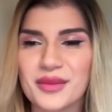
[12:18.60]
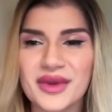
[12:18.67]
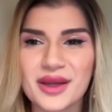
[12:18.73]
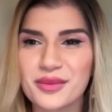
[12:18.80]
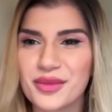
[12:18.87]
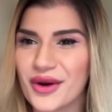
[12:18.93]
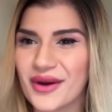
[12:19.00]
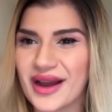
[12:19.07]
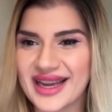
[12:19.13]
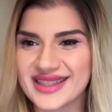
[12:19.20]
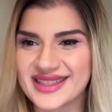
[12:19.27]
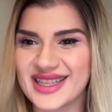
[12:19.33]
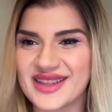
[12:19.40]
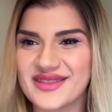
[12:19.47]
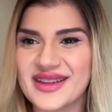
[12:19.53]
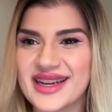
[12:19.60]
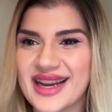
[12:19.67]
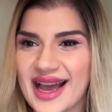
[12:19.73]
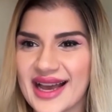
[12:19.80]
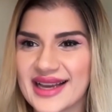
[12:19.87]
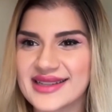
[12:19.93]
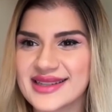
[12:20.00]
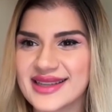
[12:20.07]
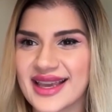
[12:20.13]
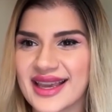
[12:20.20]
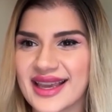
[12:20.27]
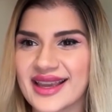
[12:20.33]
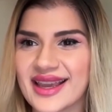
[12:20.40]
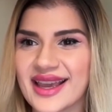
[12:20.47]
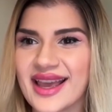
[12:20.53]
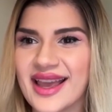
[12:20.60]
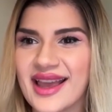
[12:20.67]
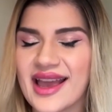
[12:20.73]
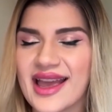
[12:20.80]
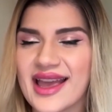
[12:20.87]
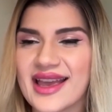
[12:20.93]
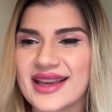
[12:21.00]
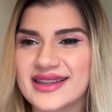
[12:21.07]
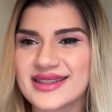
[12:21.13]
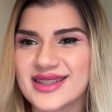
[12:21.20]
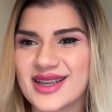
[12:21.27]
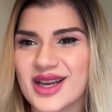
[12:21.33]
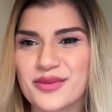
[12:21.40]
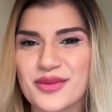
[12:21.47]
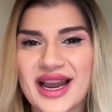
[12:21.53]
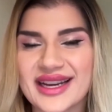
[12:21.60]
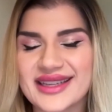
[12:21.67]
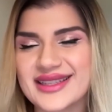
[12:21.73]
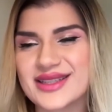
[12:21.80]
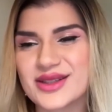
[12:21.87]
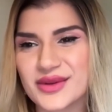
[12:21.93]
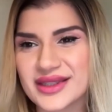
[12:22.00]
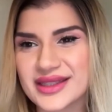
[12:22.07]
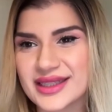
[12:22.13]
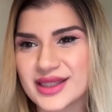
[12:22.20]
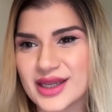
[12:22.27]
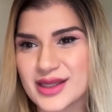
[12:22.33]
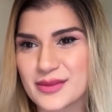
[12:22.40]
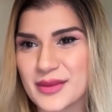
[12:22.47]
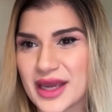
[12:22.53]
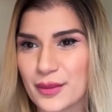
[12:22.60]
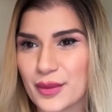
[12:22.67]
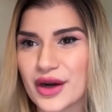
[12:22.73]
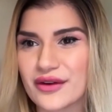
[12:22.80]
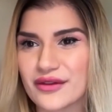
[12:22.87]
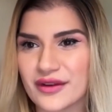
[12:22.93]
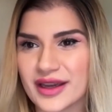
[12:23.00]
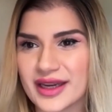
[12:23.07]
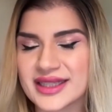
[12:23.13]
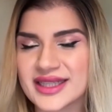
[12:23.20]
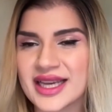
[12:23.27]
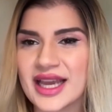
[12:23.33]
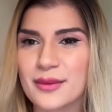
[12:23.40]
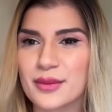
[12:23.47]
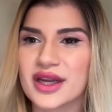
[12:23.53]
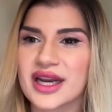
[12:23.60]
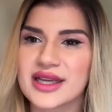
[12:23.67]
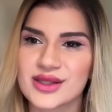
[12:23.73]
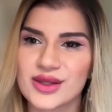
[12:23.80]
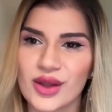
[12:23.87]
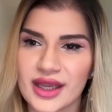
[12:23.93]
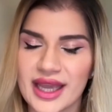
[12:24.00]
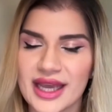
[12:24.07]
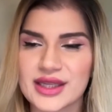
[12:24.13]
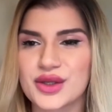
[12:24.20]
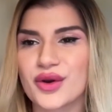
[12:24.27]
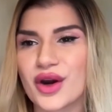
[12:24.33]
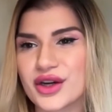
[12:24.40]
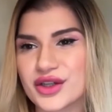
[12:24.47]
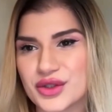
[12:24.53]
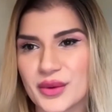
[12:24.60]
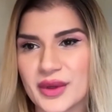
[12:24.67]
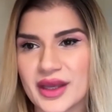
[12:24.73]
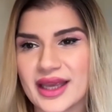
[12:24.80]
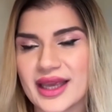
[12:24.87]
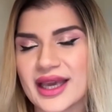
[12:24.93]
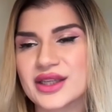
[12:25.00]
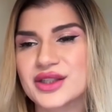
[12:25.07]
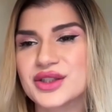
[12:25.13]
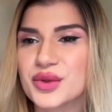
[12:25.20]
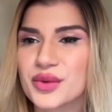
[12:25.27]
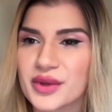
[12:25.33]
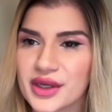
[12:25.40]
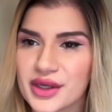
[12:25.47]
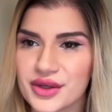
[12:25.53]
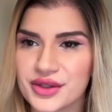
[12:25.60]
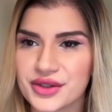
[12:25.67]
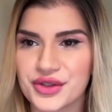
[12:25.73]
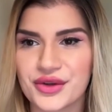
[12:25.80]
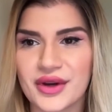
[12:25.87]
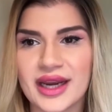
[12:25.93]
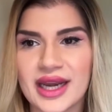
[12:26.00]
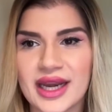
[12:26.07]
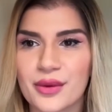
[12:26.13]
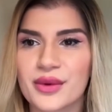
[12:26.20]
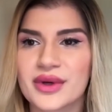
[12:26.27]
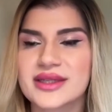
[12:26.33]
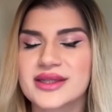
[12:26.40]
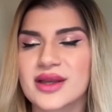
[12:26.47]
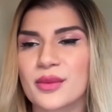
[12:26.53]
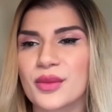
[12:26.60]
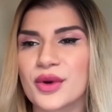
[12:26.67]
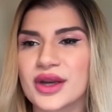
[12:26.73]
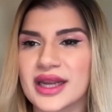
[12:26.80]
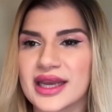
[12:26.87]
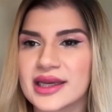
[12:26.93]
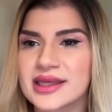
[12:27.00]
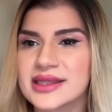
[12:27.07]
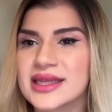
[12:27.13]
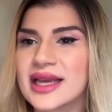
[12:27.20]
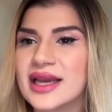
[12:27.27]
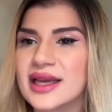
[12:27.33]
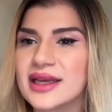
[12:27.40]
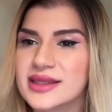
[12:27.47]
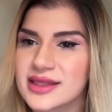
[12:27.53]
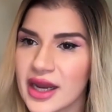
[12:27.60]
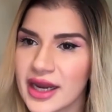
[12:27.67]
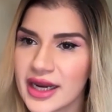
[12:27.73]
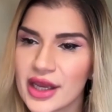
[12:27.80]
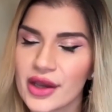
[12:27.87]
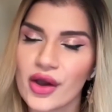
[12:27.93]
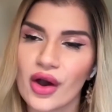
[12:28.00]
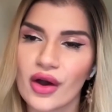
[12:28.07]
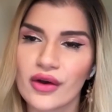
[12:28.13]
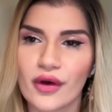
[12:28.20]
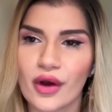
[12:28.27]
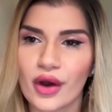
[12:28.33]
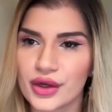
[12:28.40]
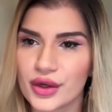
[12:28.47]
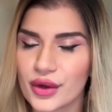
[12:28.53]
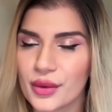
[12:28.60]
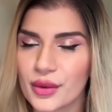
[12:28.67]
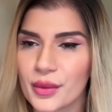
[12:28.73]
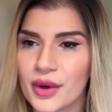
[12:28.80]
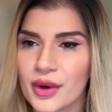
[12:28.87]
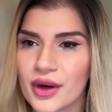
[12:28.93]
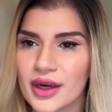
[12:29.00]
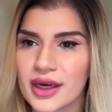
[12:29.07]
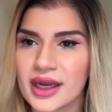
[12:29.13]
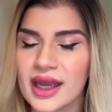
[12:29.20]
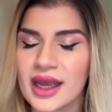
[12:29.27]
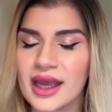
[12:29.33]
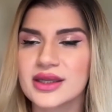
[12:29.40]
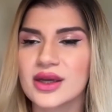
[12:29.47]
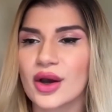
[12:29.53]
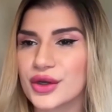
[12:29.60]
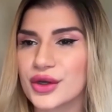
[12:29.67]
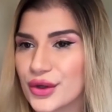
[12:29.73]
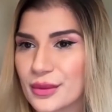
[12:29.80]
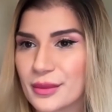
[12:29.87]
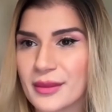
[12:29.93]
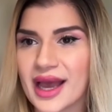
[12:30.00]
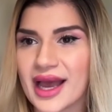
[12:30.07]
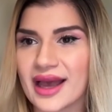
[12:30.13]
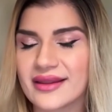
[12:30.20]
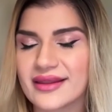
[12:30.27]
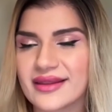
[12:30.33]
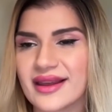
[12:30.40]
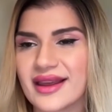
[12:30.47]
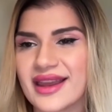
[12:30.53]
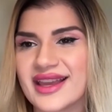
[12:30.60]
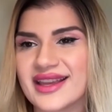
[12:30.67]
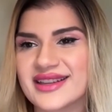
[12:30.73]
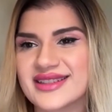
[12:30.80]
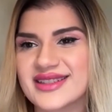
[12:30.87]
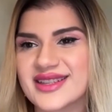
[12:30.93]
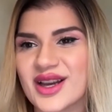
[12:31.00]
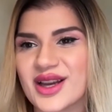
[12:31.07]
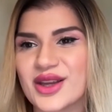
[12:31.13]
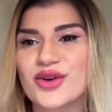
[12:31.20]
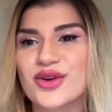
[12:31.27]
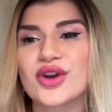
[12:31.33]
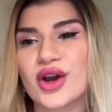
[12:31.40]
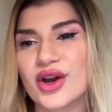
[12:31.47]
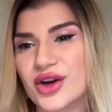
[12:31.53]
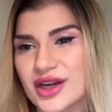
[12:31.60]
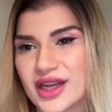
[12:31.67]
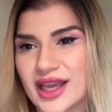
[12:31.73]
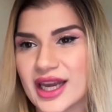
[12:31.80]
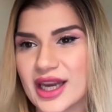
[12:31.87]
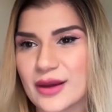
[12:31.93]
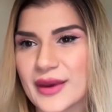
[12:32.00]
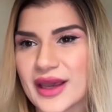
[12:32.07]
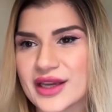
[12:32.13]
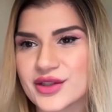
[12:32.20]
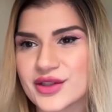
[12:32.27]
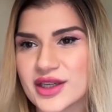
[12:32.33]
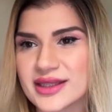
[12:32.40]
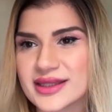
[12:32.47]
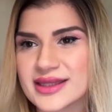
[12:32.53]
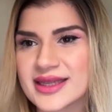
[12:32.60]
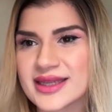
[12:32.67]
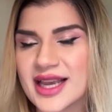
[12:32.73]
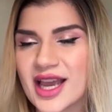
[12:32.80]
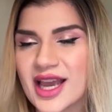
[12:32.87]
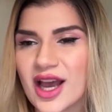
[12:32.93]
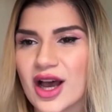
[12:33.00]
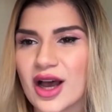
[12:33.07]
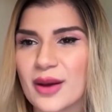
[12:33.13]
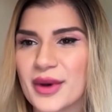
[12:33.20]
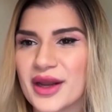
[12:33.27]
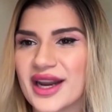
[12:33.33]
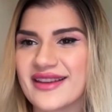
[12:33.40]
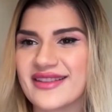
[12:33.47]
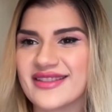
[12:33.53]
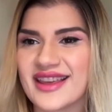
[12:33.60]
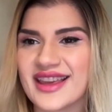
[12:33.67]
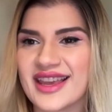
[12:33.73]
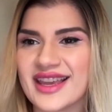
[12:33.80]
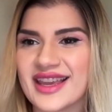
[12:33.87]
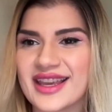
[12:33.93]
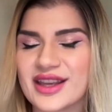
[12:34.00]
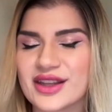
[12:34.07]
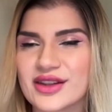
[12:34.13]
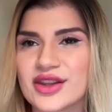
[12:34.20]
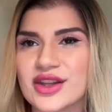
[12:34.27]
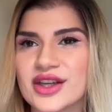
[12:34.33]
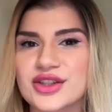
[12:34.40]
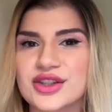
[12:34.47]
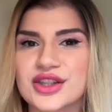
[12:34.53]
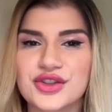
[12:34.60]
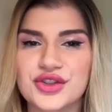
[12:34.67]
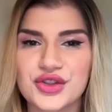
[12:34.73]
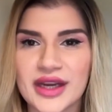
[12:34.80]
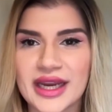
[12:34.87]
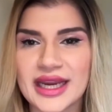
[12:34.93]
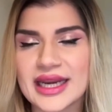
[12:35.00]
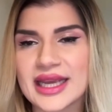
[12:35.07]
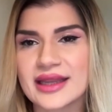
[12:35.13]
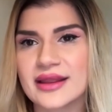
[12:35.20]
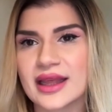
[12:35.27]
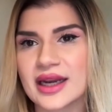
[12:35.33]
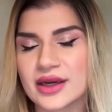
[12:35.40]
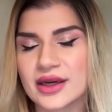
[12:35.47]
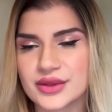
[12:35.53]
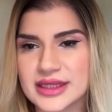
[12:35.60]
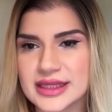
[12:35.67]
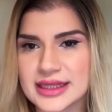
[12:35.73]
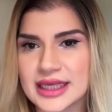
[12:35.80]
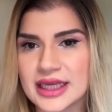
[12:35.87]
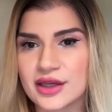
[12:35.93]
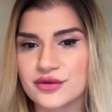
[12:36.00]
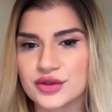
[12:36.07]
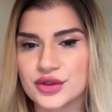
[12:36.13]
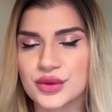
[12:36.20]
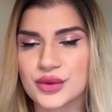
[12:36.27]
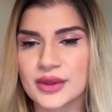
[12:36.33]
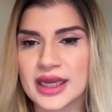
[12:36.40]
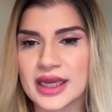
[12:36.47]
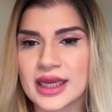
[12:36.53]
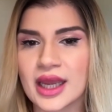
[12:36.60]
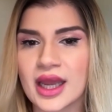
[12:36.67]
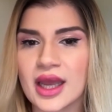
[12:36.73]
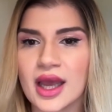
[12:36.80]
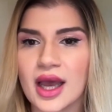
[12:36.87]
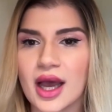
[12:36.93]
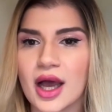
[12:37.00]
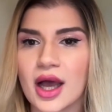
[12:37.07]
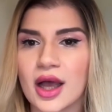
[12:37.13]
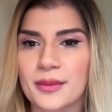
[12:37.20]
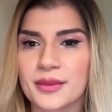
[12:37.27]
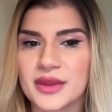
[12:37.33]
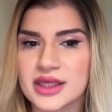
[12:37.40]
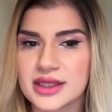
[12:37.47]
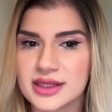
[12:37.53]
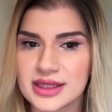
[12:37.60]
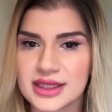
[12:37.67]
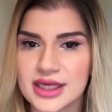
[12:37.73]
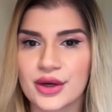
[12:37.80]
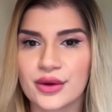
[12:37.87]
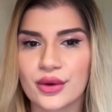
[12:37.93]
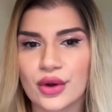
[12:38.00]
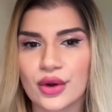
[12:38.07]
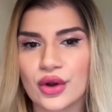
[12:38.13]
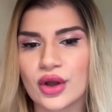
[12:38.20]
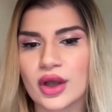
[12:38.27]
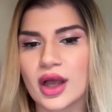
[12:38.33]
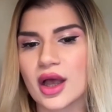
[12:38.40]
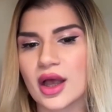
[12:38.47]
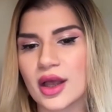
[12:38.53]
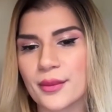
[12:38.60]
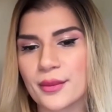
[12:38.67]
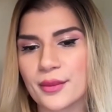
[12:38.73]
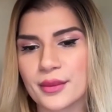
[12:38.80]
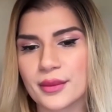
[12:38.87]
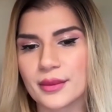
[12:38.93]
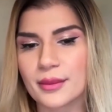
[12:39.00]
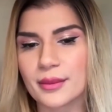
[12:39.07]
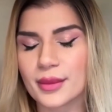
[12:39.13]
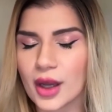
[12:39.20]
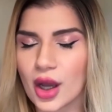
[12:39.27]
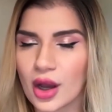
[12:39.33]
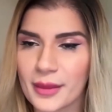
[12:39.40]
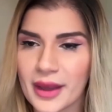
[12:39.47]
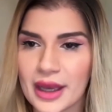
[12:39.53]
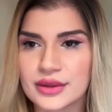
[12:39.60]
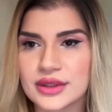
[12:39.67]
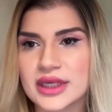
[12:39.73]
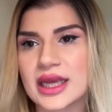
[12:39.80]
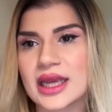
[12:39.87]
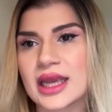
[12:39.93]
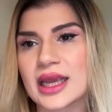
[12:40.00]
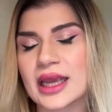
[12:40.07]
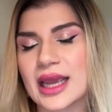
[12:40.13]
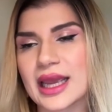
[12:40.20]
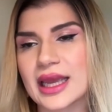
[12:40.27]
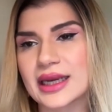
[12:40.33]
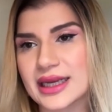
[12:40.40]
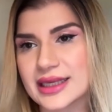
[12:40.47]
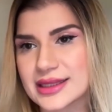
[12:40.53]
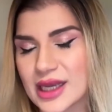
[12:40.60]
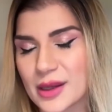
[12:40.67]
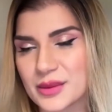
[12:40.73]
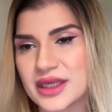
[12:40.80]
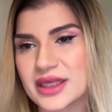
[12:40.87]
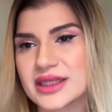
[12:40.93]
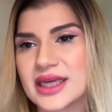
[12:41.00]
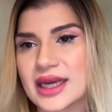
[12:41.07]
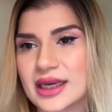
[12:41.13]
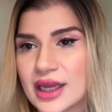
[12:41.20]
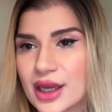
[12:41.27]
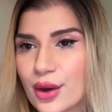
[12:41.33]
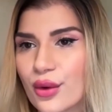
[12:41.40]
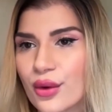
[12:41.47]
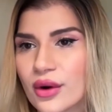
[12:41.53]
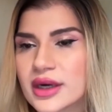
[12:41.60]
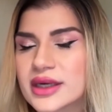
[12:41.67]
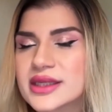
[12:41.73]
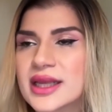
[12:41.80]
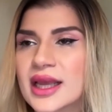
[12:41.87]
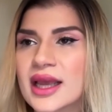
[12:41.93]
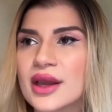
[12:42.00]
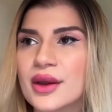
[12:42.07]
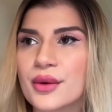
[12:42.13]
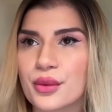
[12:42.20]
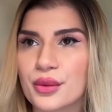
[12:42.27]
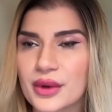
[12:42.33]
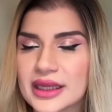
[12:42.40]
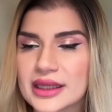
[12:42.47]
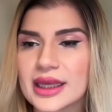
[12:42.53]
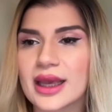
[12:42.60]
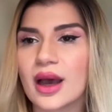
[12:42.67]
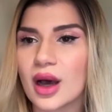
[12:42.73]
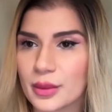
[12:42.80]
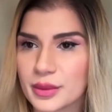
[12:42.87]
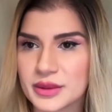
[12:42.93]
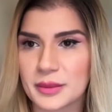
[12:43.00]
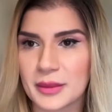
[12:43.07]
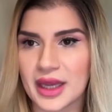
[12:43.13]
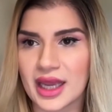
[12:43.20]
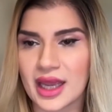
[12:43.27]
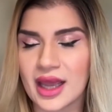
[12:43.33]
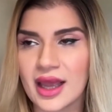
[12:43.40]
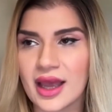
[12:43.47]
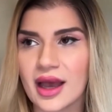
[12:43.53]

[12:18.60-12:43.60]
Being proactive and asking, and practice really does make perfect. But as long as you are doing it during your training where someone is signing off on your work, on your math, and you're not hurting any patients. But I think that the training that I received during the sterile compounding and aseptic technique course really helped me.